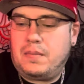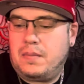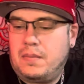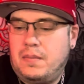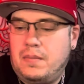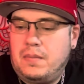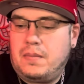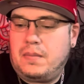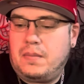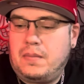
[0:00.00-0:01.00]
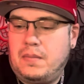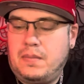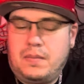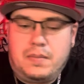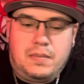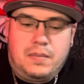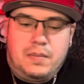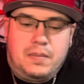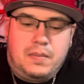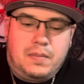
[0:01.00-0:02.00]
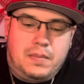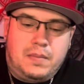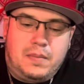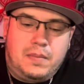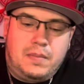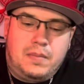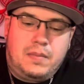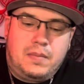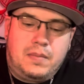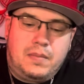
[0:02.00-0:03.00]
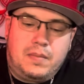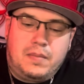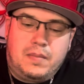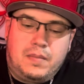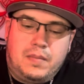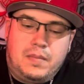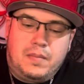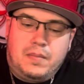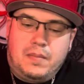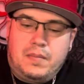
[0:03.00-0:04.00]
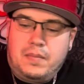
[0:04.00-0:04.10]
Nothing is said.